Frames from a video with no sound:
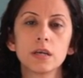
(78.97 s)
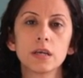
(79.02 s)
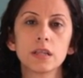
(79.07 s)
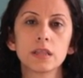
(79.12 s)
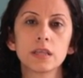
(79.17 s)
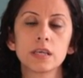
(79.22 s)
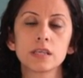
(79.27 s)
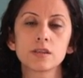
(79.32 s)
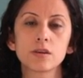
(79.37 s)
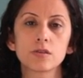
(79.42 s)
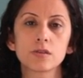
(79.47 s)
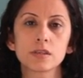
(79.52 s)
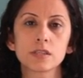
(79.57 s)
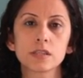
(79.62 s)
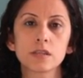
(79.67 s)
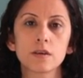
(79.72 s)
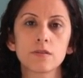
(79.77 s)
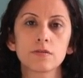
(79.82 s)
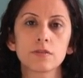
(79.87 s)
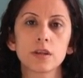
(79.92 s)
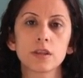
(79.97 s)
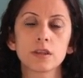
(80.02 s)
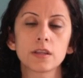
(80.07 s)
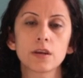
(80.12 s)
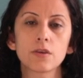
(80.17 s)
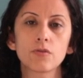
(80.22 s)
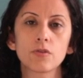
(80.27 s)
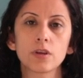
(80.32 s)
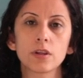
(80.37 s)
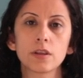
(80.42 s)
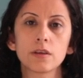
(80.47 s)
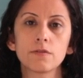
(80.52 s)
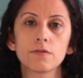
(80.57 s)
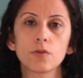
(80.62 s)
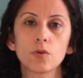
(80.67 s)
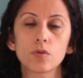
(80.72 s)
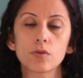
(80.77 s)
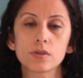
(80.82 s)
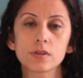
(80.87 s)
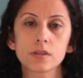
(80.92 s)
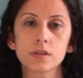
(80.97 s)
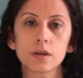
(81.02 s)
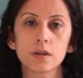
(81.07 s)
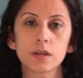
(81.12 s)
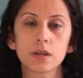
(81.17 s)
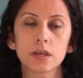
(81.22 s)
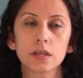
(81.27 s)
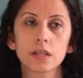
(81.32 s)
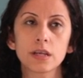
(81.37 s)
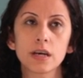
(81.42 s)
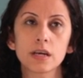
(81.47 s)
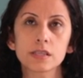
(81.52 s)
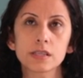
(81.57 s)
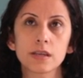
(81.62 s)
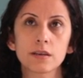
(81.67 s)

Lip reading: these are the stuff that they really focused on in class.